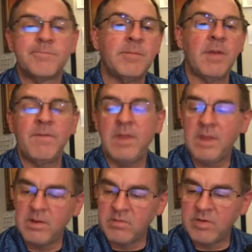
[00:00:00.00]

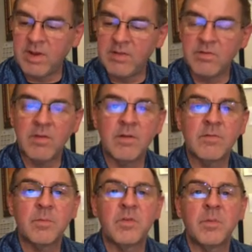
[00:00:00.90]
iffy chance
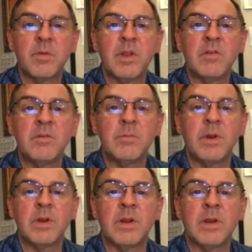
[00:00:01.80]
of precipitation,
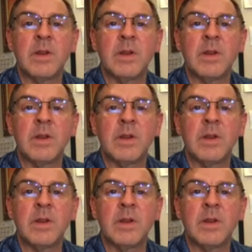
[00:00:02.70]
but it,